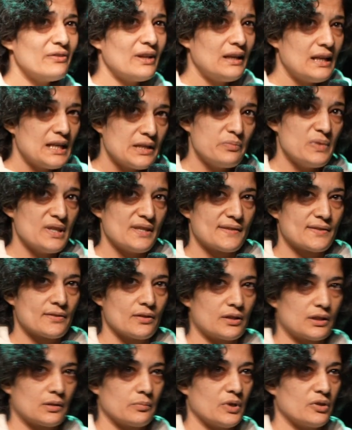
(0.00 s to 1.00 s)
even let me
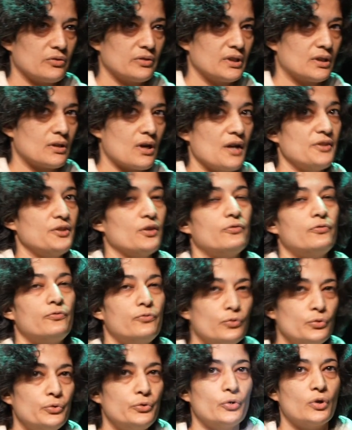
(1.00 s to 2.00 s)
start about the kind of
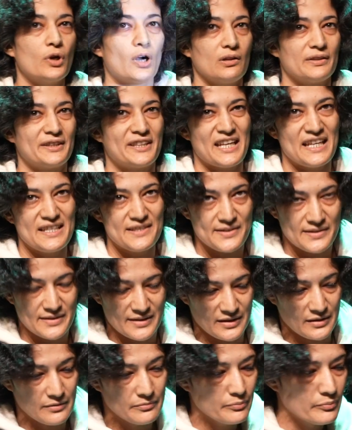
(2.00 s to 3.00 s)
food you call
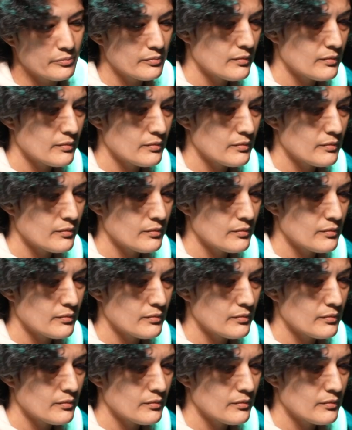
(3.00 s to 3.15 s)
tasty.